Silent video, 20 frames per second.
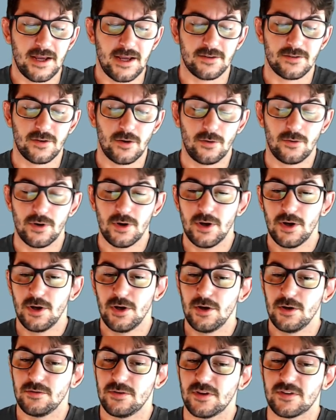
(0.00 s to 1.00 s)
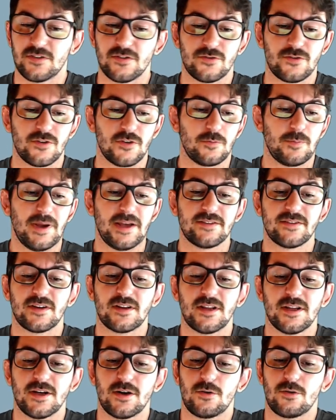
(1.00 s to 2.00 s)
And so this is just
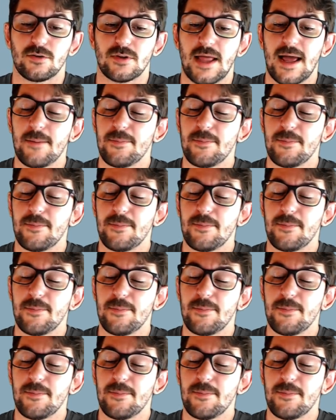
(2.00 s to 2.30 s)
basically a whole